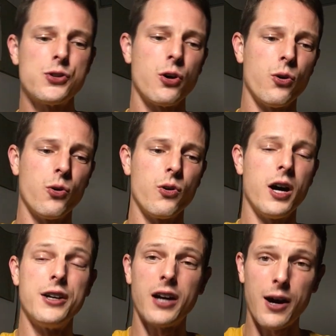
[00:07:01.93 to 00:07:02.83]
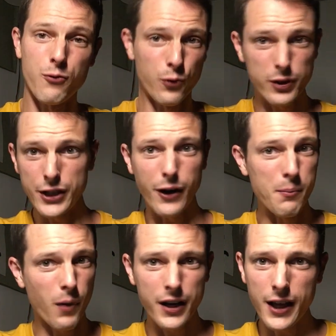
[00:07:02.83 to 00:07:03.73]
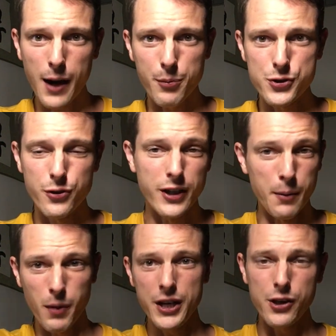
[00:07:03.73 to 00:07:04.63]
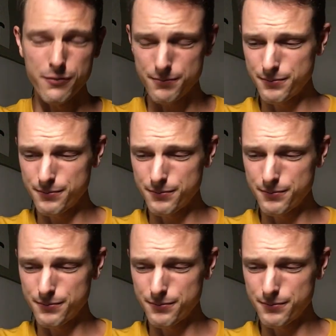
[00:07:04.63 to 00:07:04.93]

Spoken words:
So a really great money opportunity, a money